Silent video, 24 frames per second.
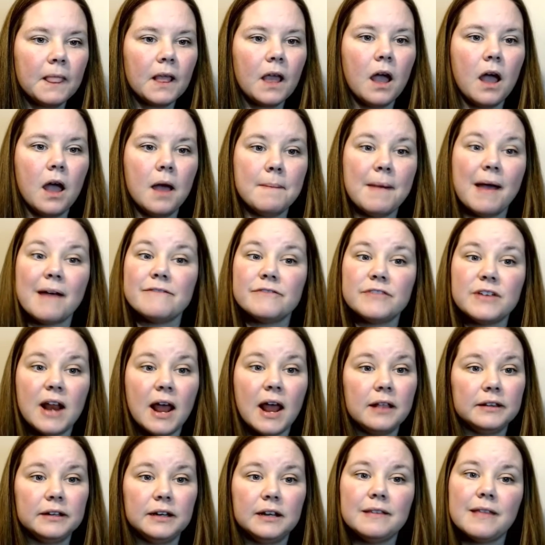At
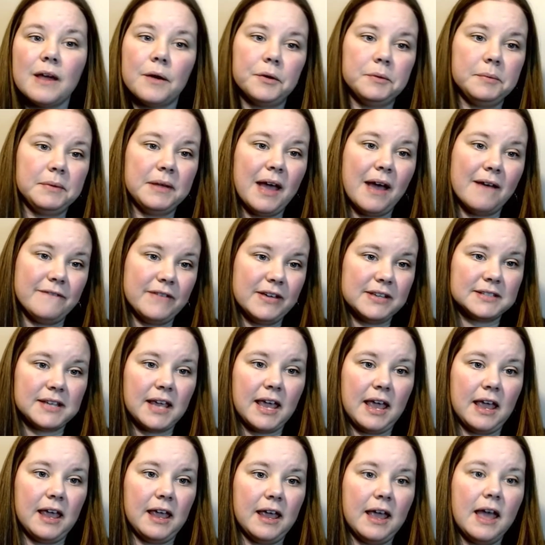Fidelity, that would be
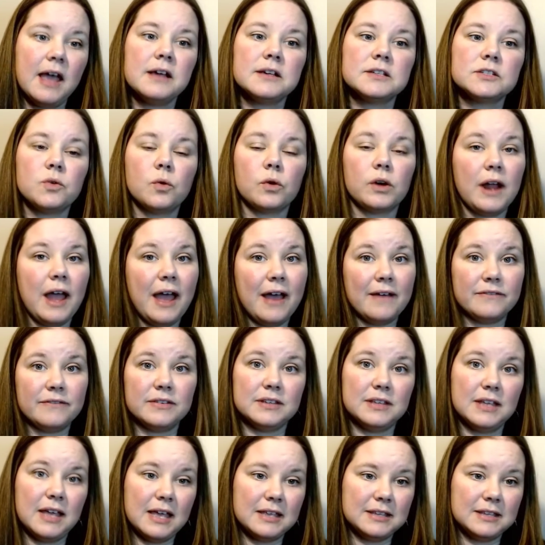FSKAX or
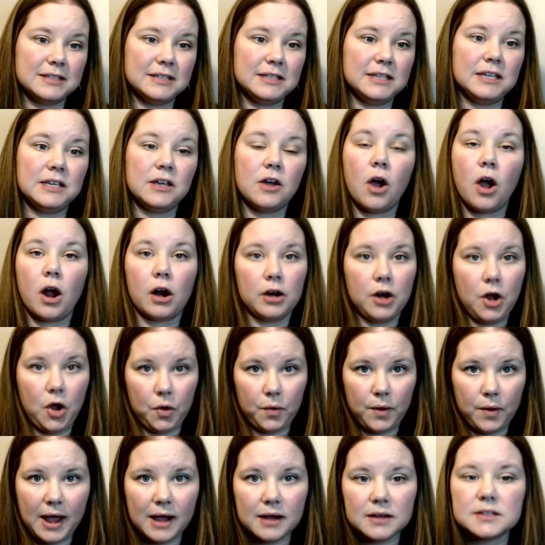
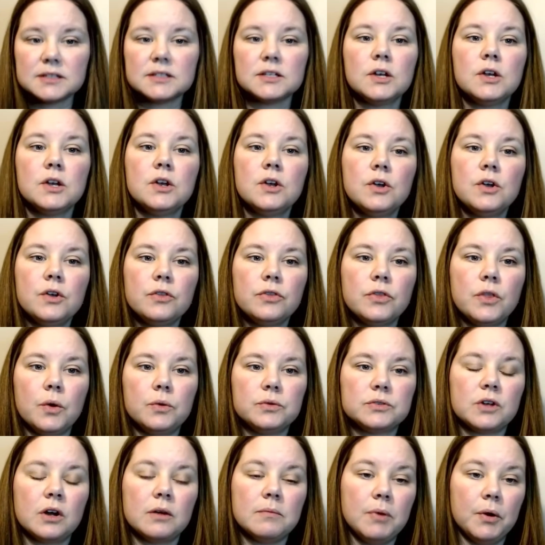FZROX.
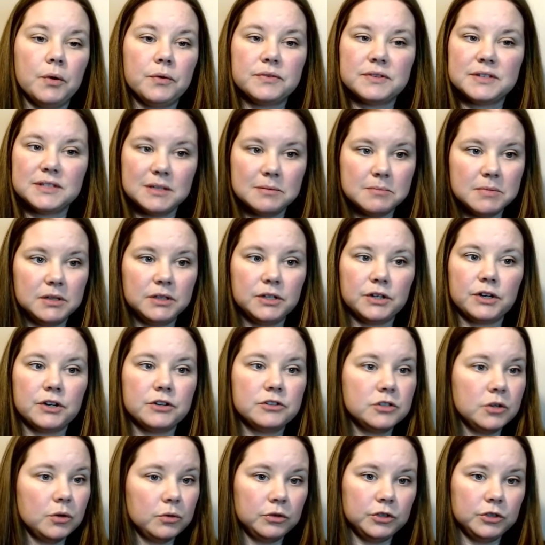Those are both similar
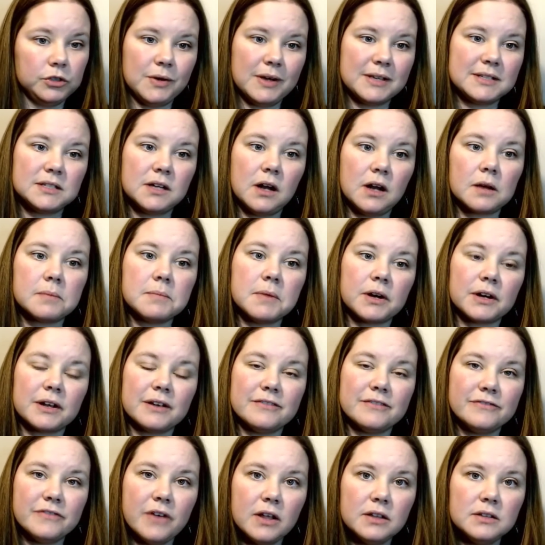total US stock
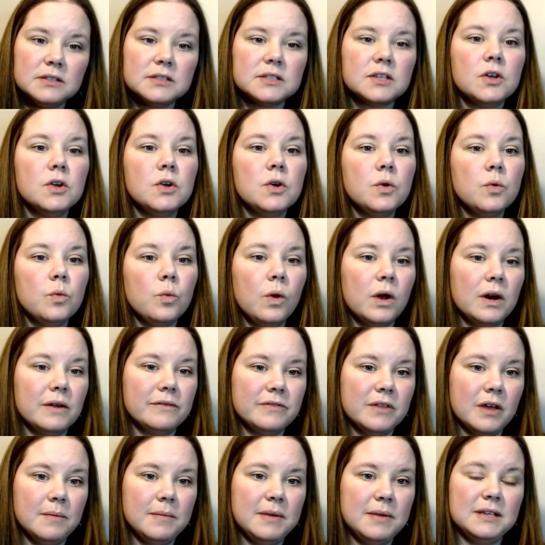market funds. One of
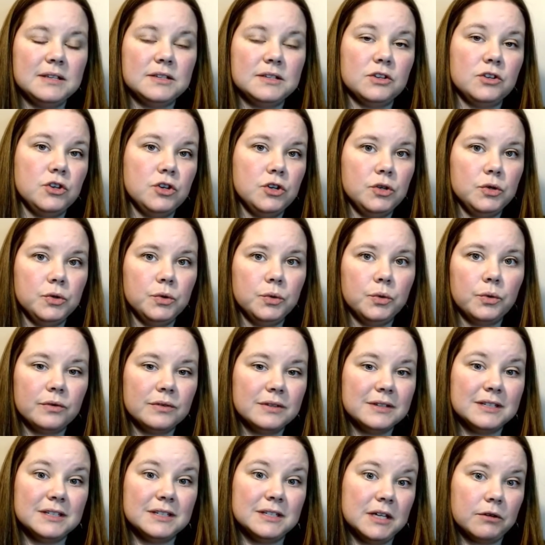them is a new
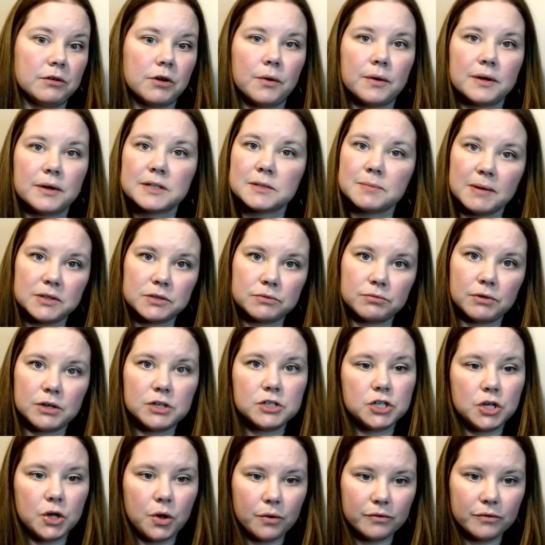zero expense
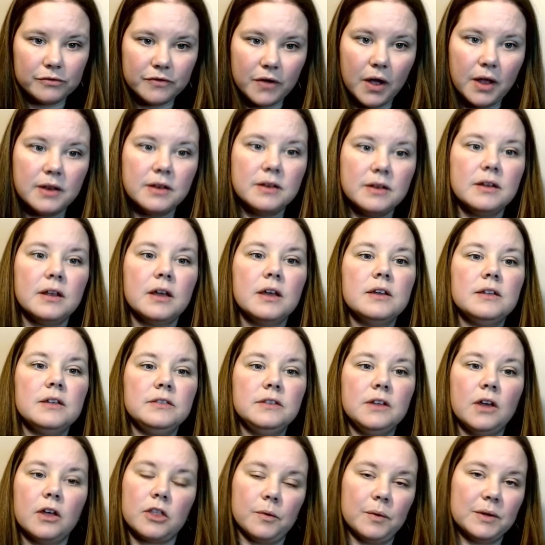ratio fund.
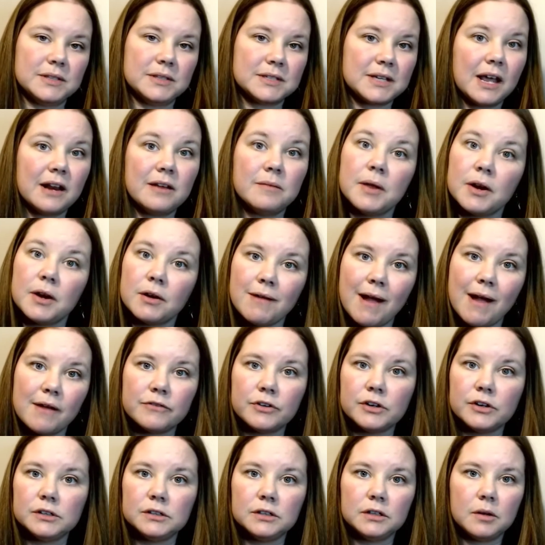The other one's kind of been around
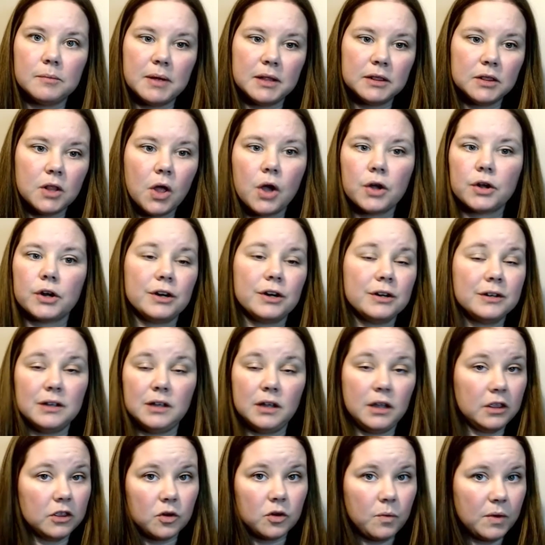for a little bit longer.
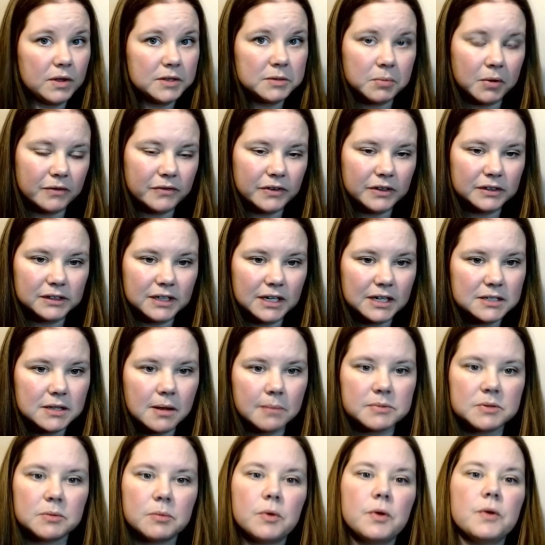Either one's perfectly
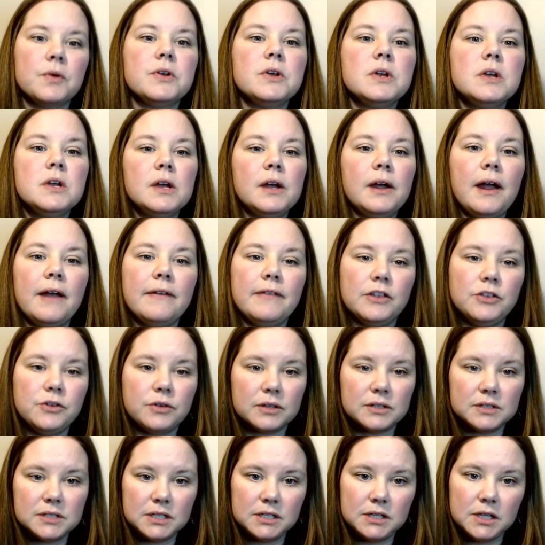acceptable. And then you
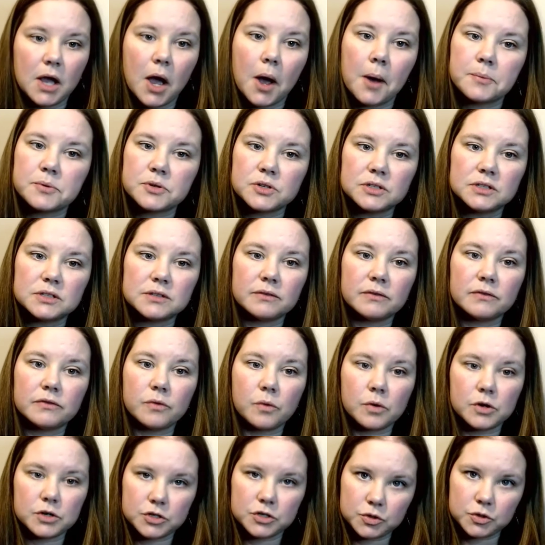can see the options
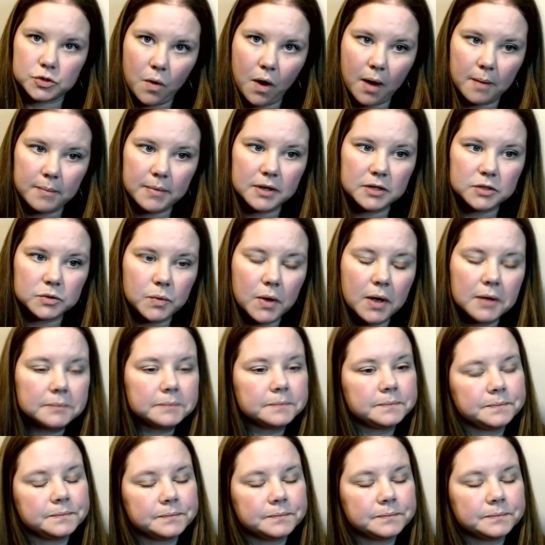for Schwab as well.